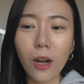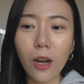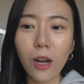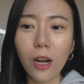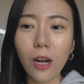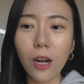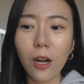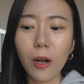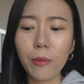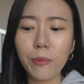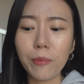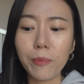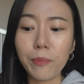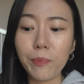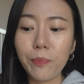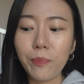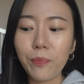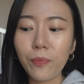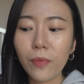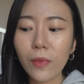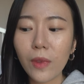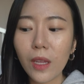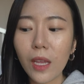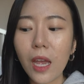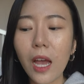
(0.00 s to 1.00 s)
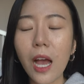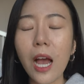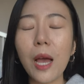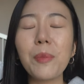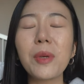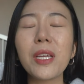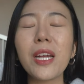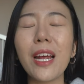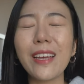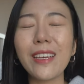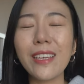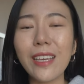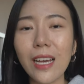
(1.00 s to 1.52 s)
um I
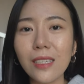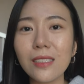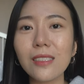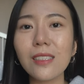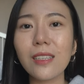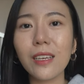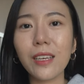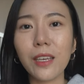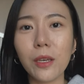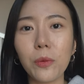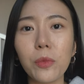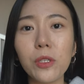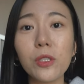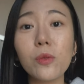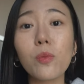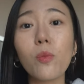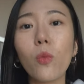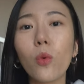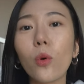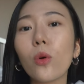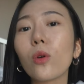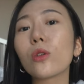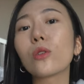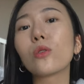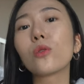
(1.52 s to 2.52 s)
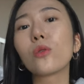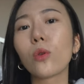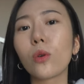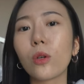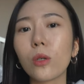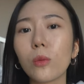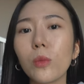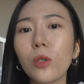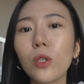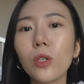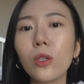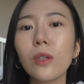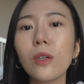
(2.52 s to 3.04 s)
mean, I guess like it was more
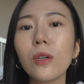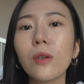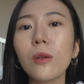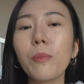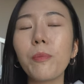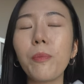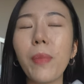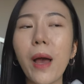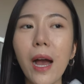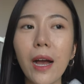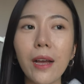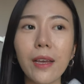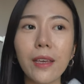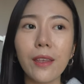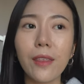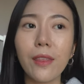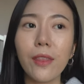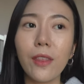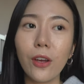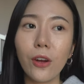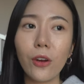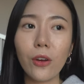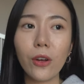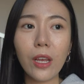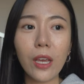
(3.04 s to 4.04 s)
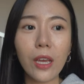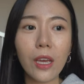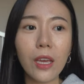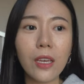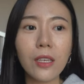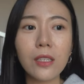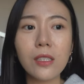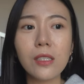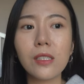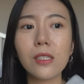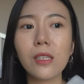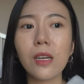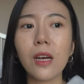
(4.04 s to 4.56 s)
normal back in their
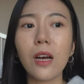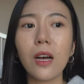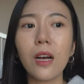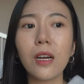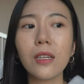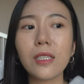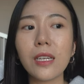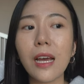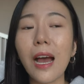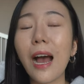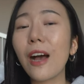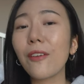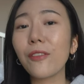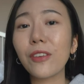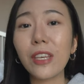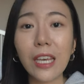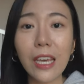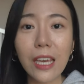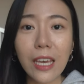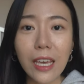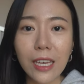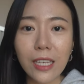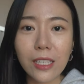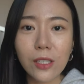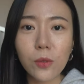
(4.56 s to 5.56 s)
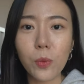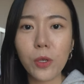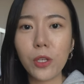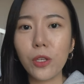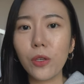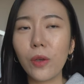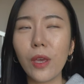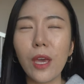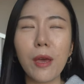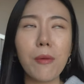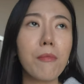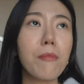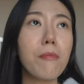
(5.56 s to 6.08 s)
days uh, to have kids when
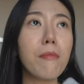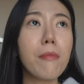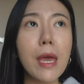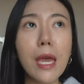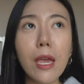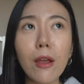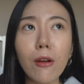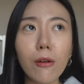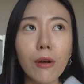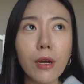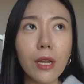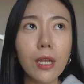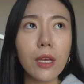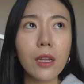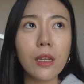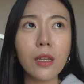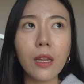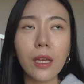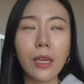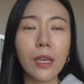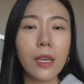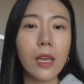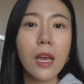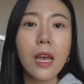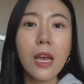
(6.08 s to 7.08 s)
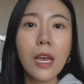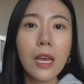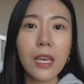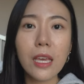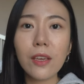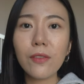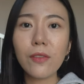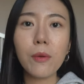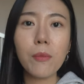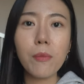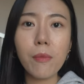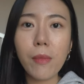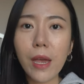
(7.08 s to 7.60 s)
you get married. Like
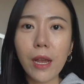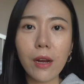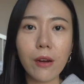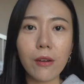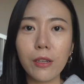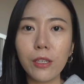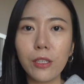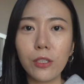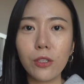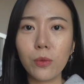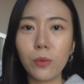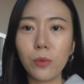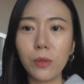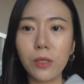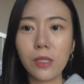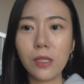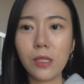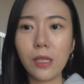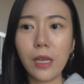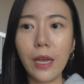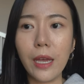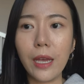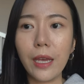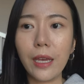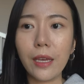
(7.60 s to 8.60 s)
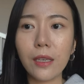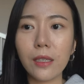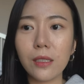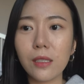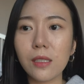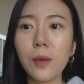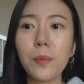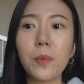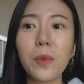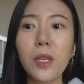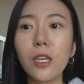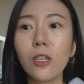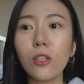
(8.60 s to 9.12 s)
even marriage was like
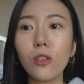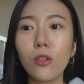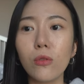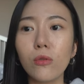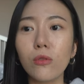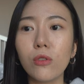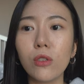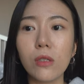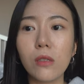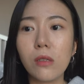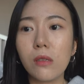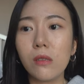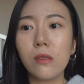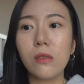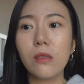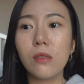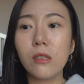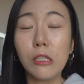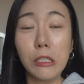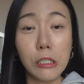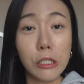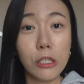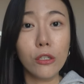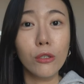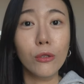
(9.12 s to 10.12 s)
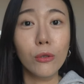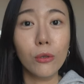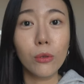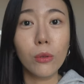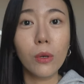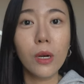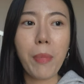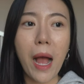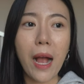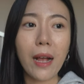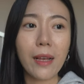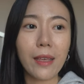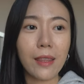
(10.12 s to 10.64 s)
something you just do
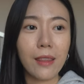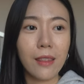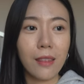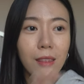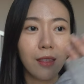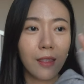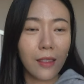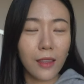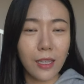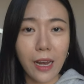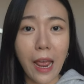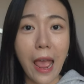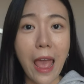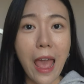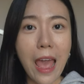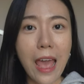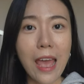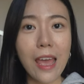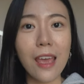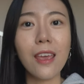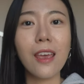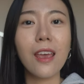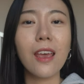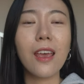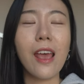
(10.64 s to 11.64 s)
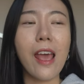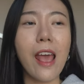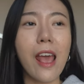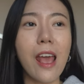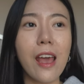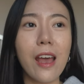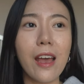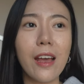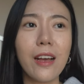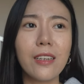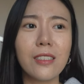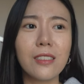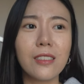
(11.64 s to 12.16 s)
back in the day,
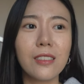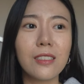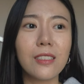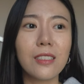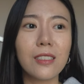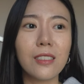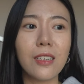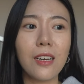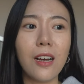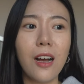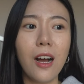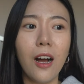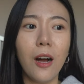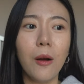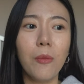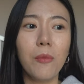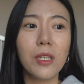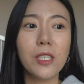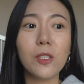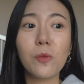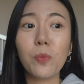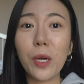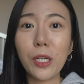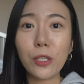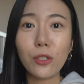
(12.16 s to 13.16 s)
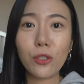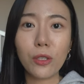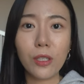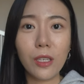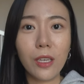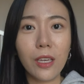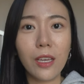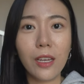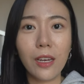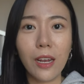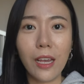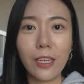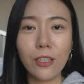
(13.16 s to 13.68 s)
and um,
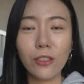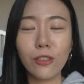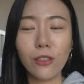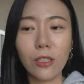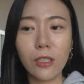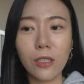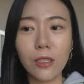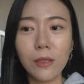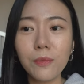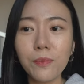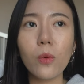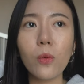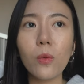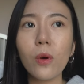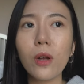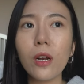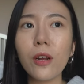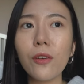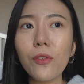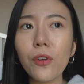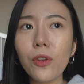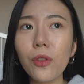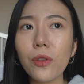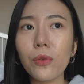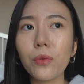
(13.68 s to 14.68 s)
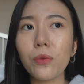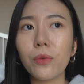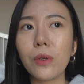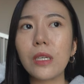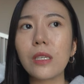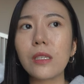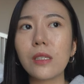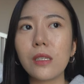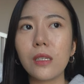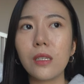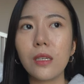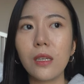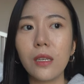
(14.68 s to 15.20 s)
especially in Asia. Whatever the
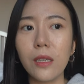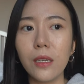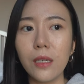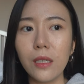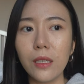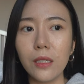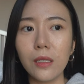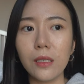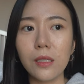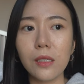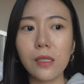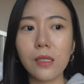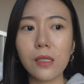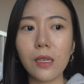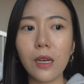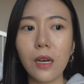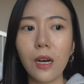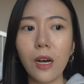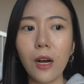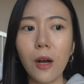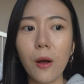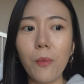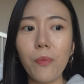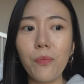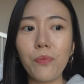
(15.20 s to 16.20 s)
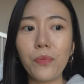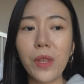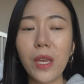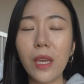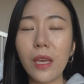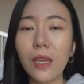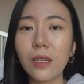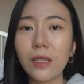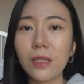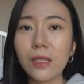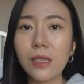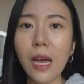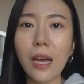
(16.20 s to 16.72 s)
reason is, um,
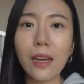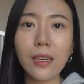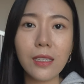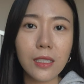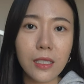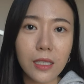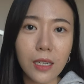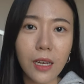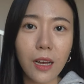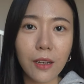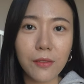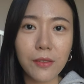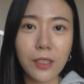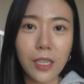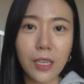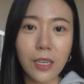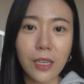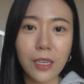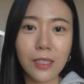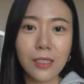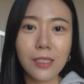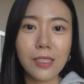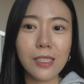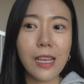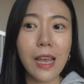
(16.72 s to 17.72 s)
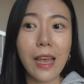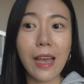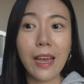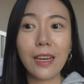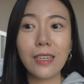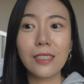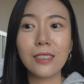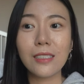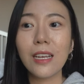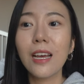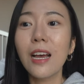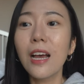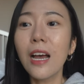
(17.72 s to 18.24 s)
they decided to have kids,
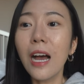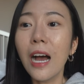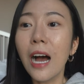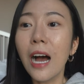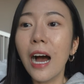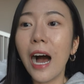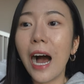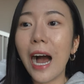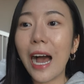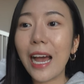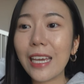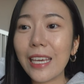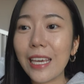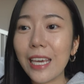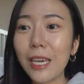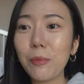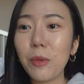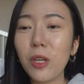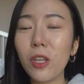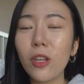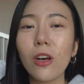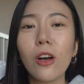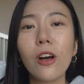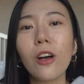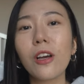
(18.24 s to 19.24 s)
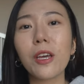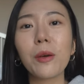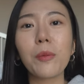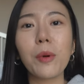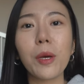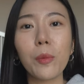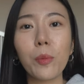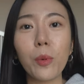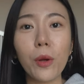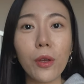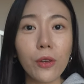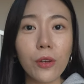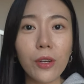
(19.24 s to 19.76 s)
and I came along and
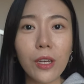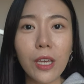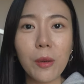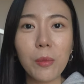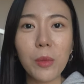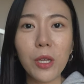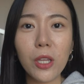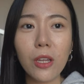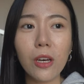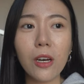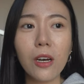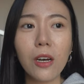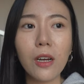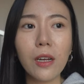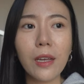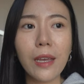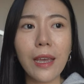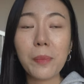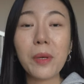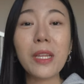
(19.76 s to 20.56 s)
my brother came along.